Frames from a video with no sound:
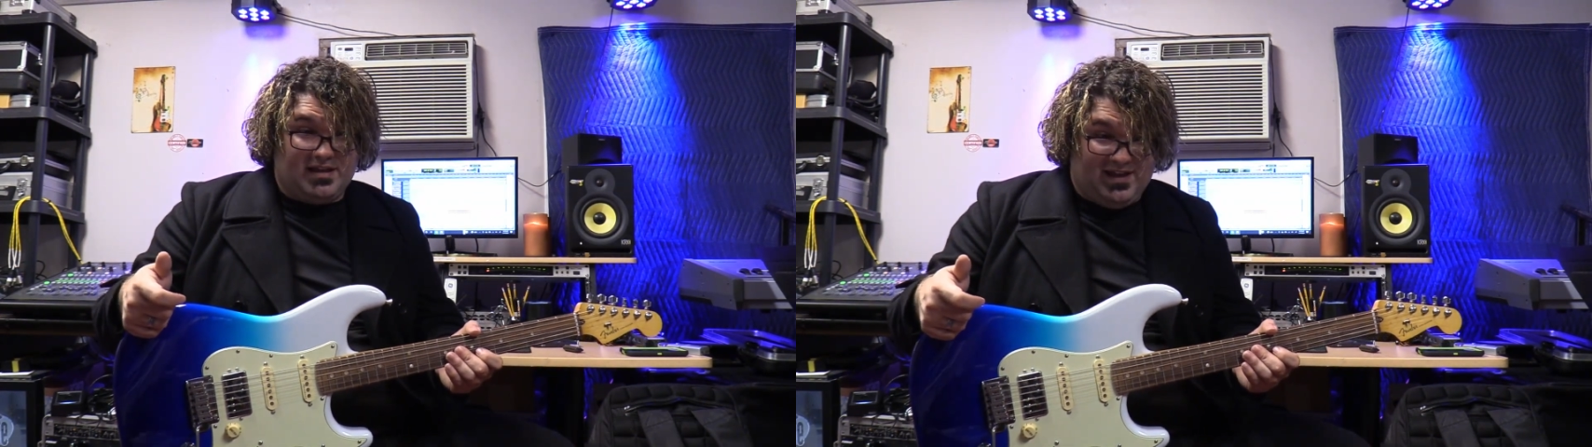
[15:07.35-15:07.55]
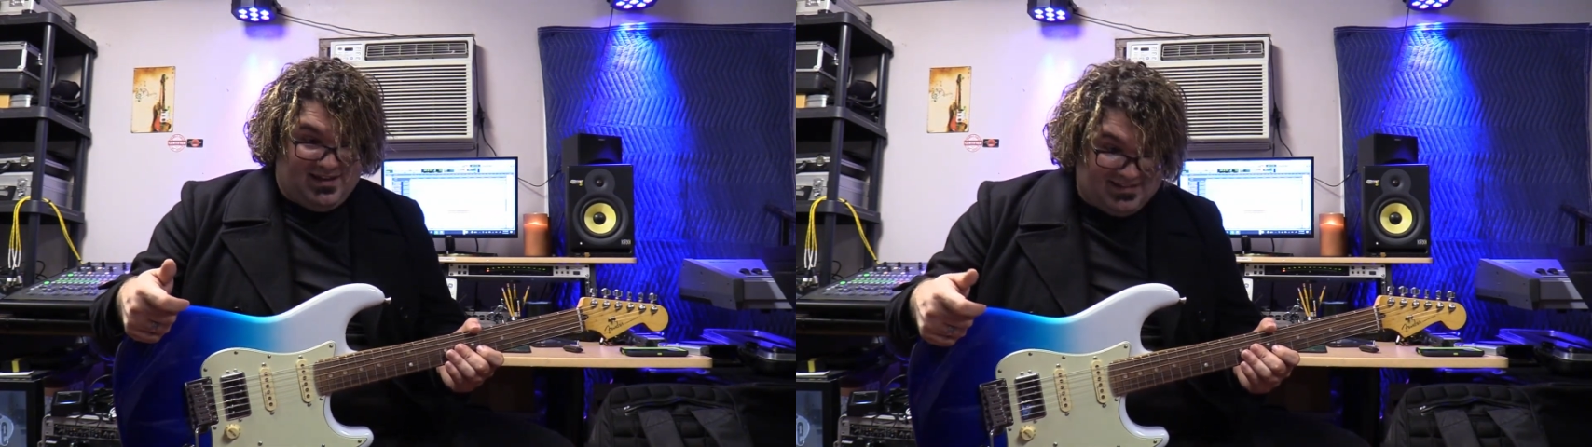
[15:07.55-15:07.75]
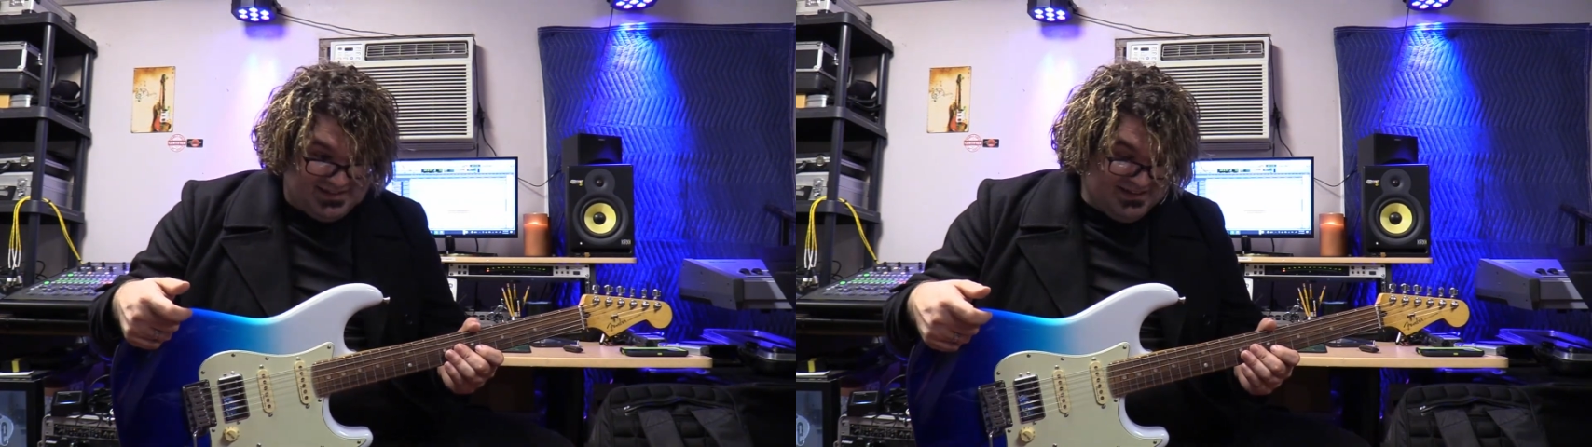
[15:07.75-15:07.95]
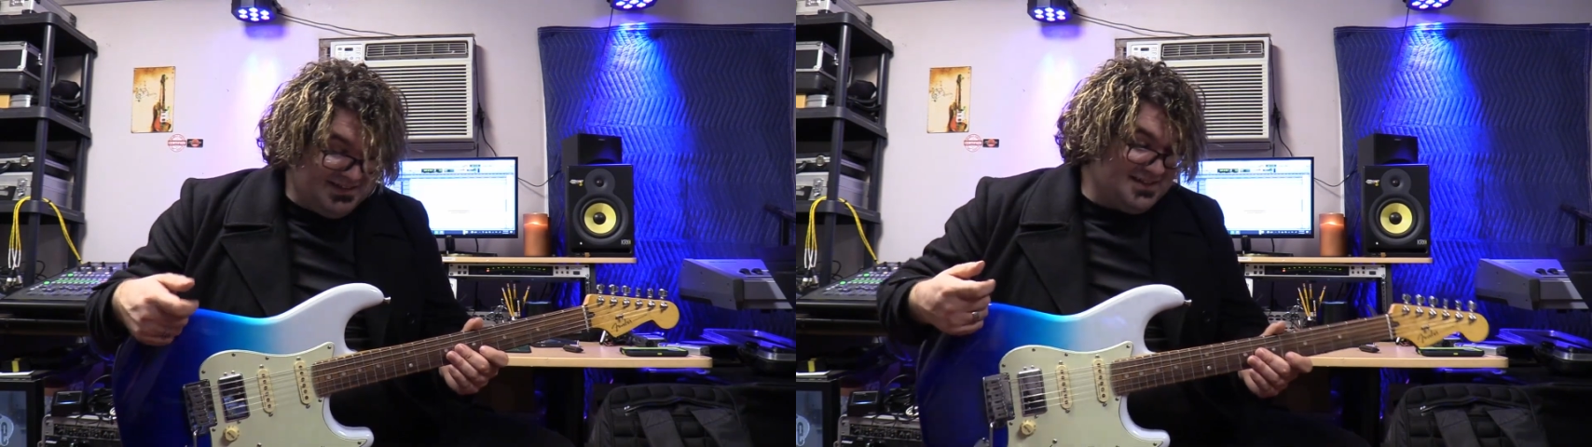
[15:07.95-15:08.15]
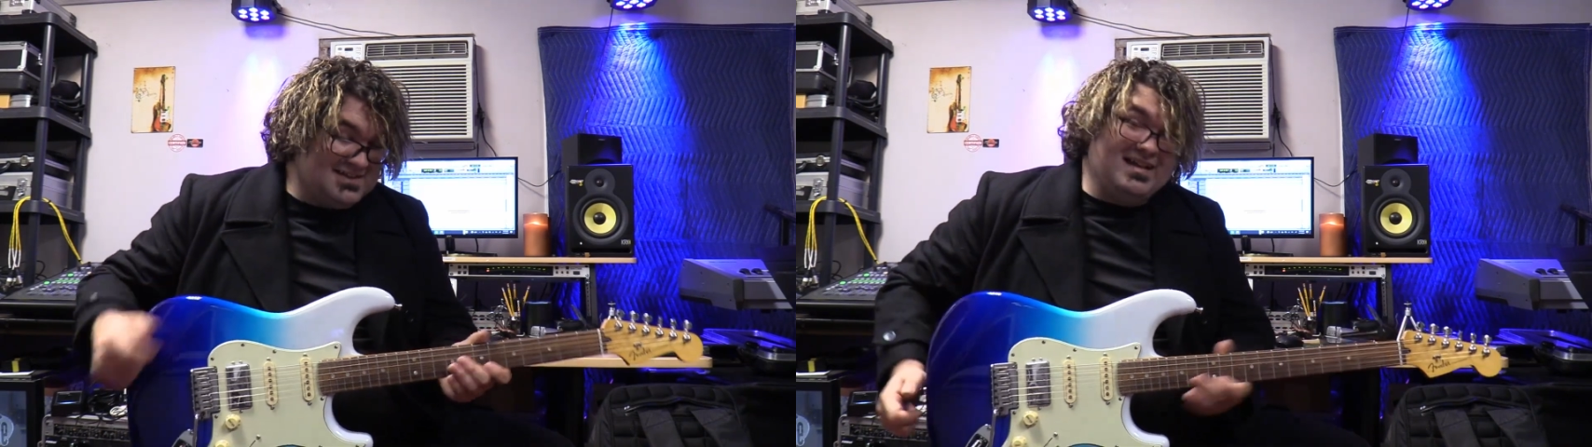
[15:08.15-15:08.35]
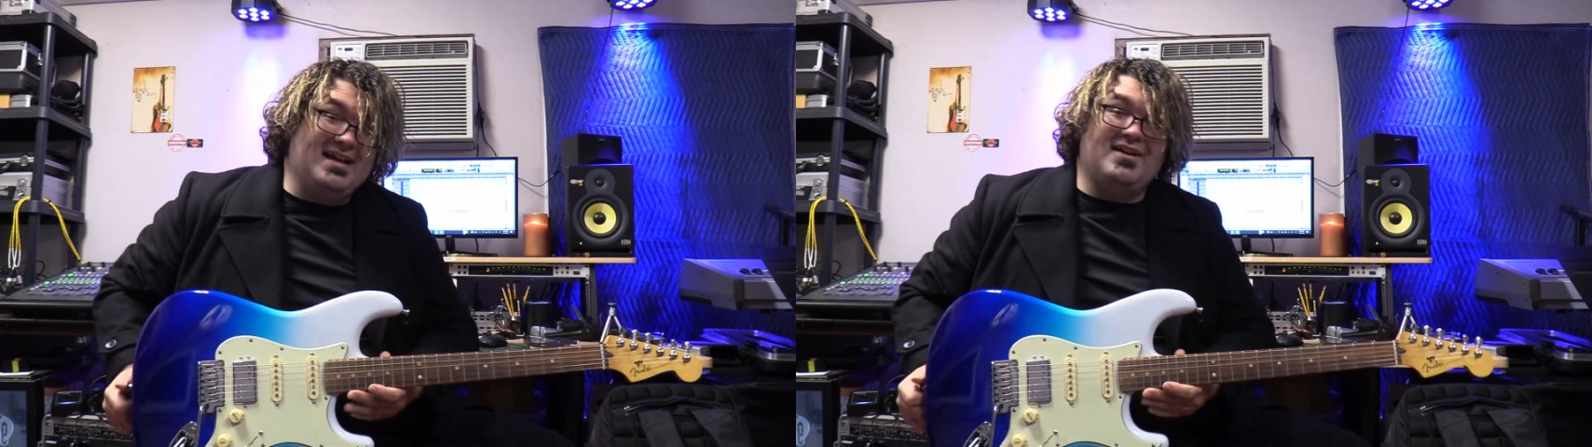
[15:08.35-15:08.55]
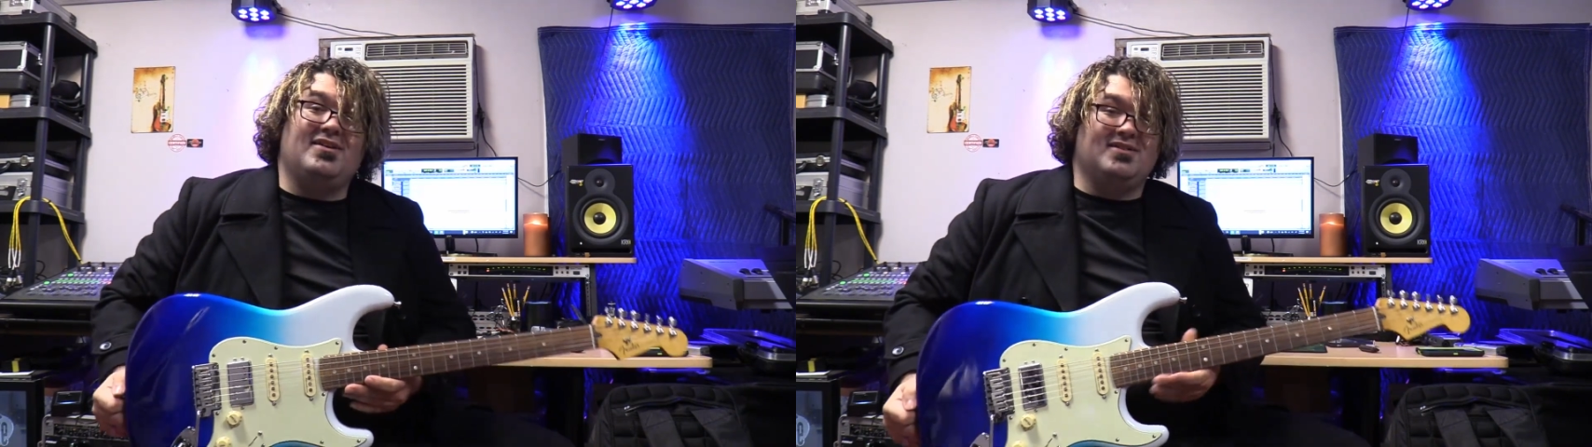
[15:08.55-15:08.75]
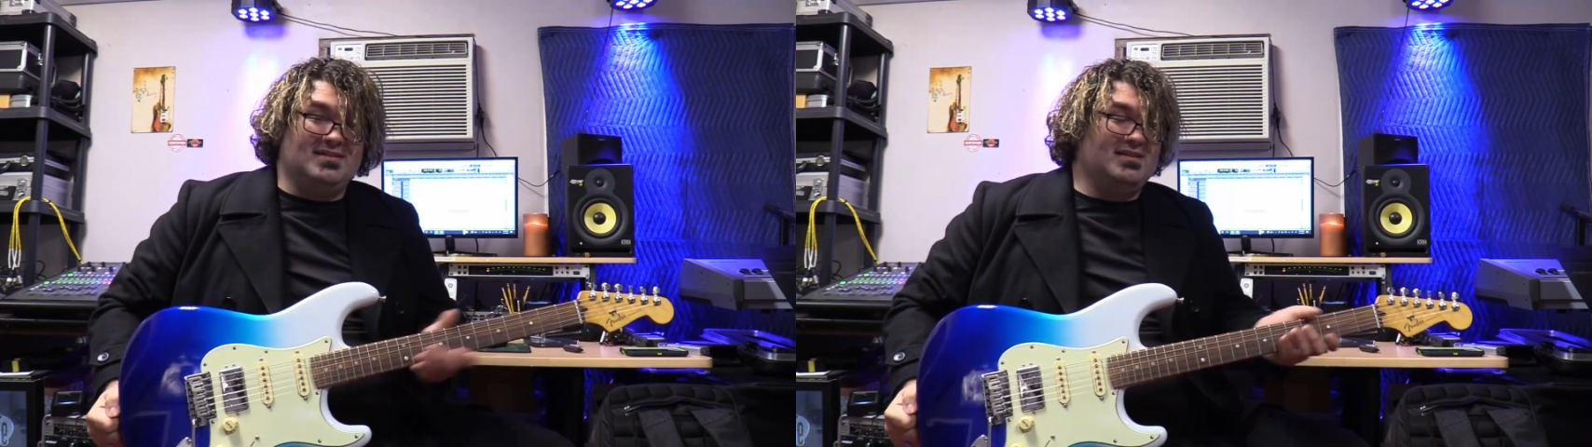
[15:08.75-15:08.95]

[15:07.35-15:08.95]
that, because now